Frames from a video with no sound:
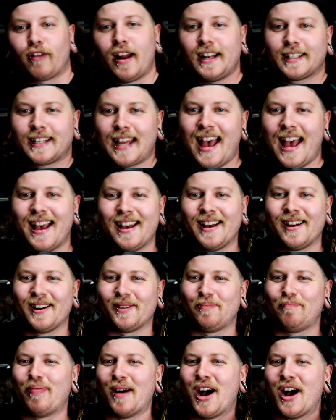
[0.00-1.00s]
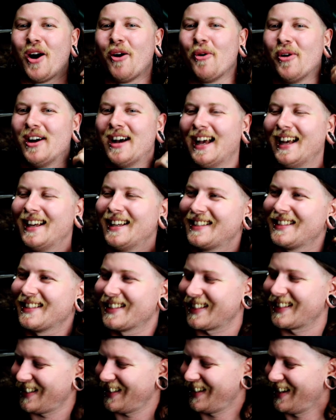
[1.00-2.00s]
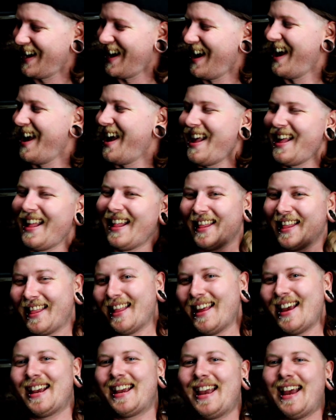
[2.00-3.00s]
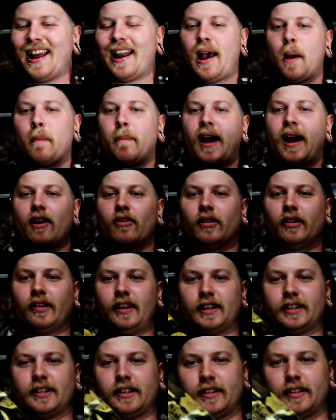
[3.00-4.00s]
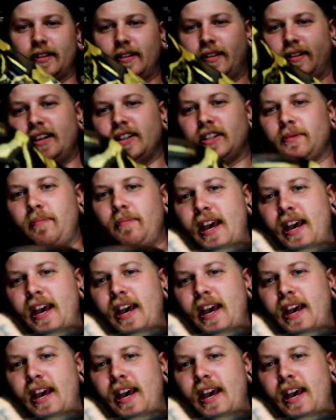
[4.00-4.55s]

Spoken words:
Red-tailed boas, they get about this